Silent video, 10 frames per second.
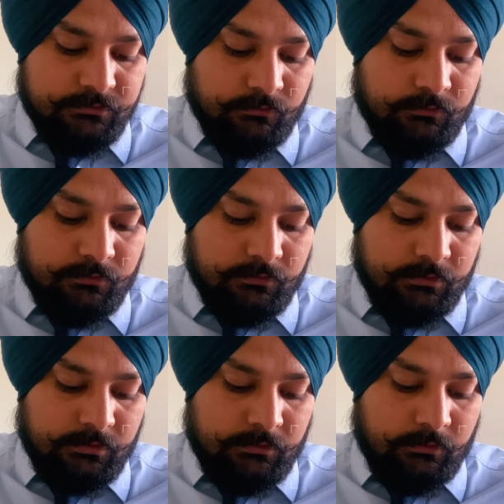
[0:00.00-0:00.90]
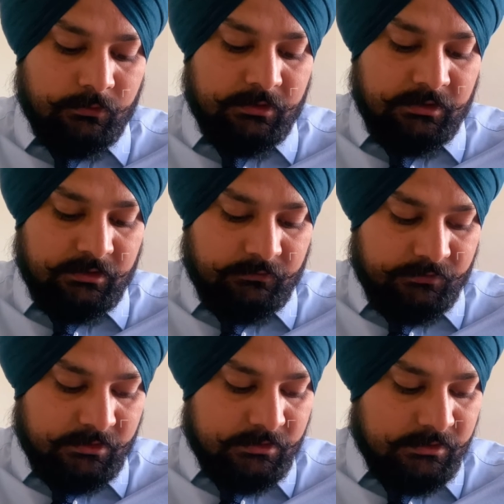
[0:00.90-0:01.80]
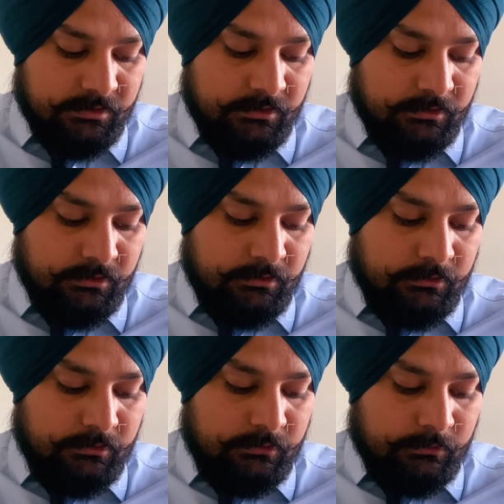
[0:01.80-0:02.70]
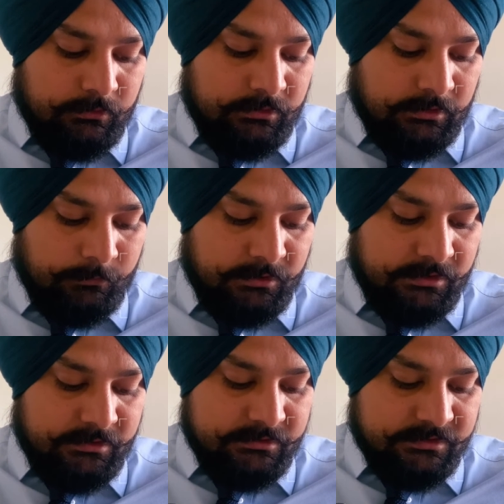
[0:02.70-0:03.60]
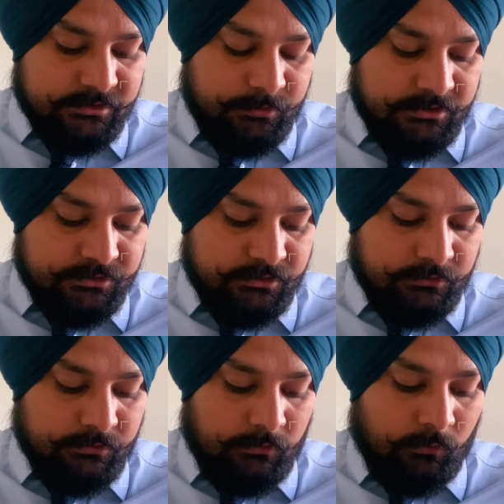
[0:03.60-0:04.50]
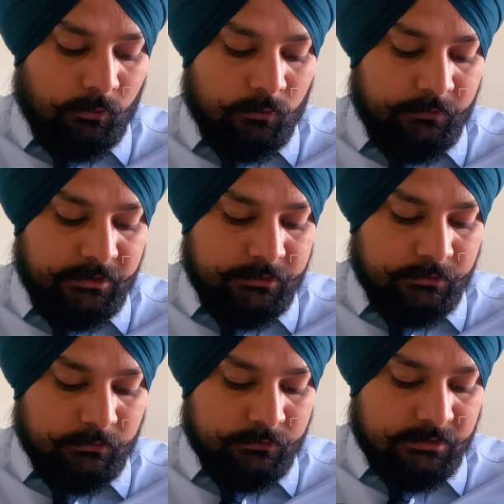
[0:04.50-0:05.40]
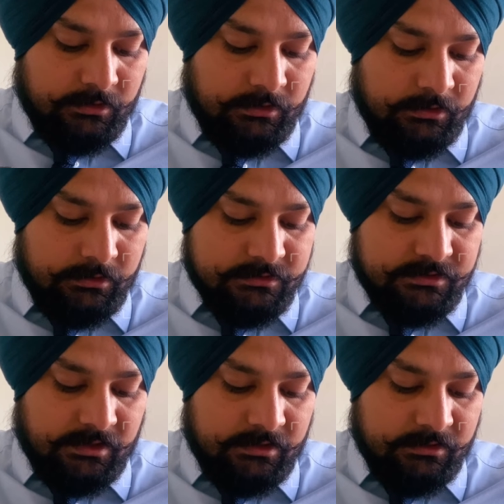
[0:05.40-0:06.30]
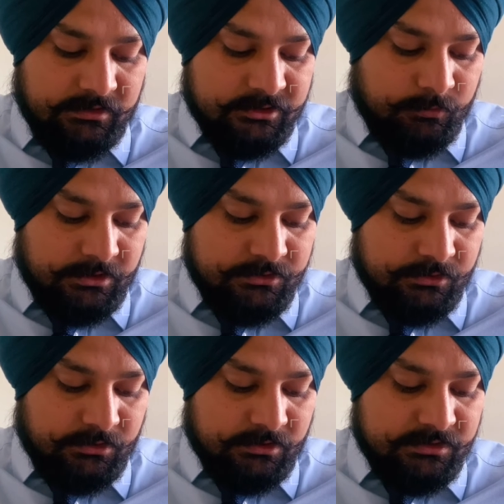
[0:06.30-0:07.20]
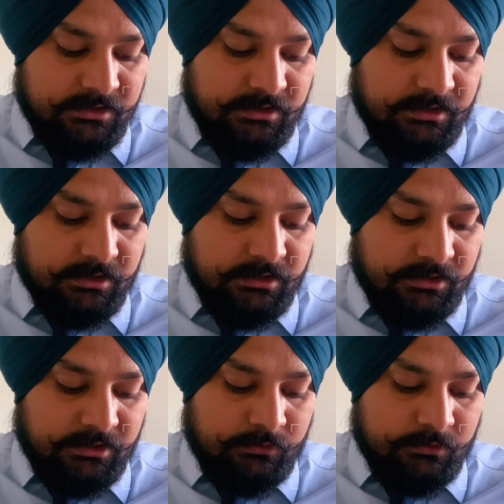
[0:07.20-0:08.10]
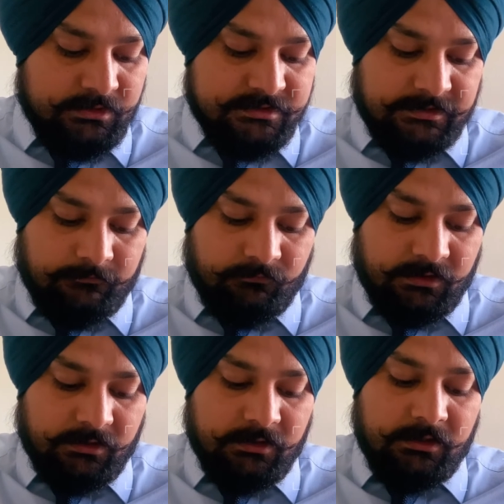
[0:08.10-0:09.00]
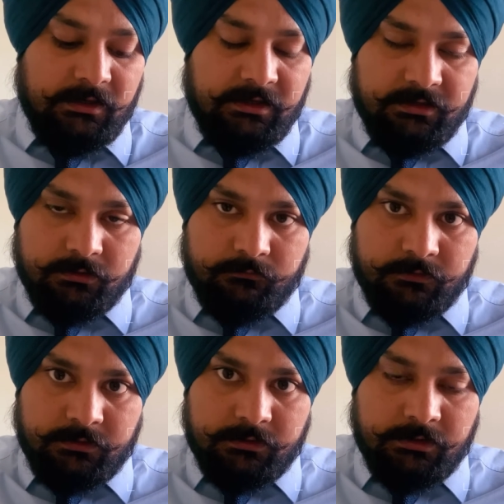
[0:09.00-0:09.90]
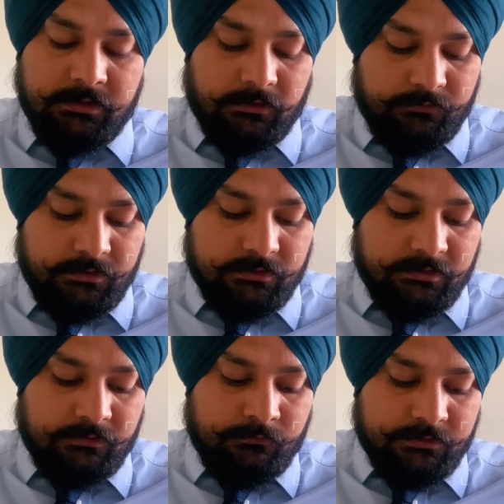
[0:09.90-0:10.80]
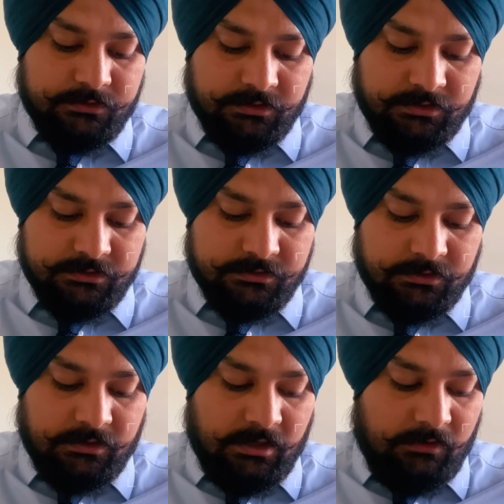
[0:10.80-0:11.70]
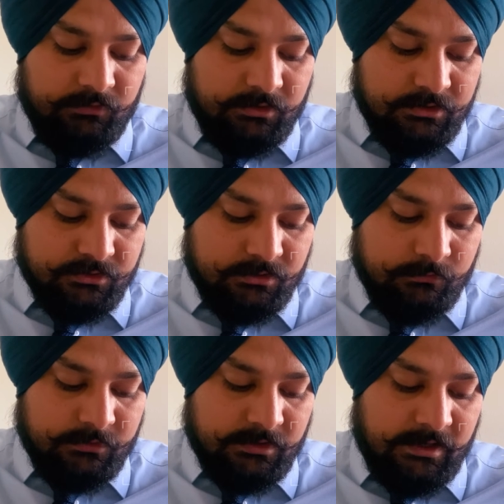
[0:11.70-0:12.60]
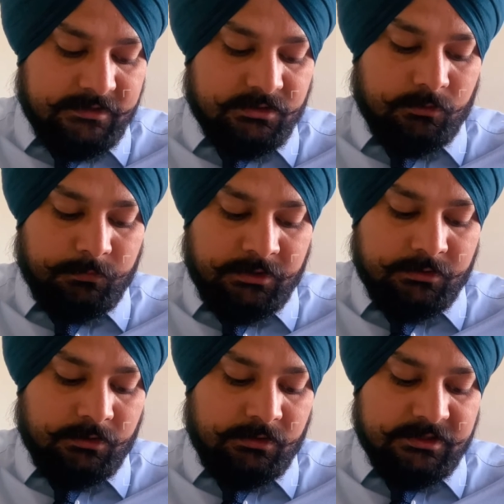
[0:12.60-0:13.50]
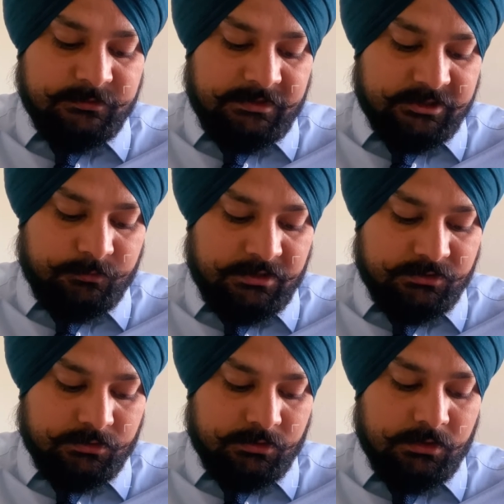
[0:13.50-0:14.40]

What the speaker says: or on indefinitely. To contemplate this expansion, all we need to know is that the expansion does indeed continue in the same way indefinitely with threes. Every rational number has a repeated decimal expansion,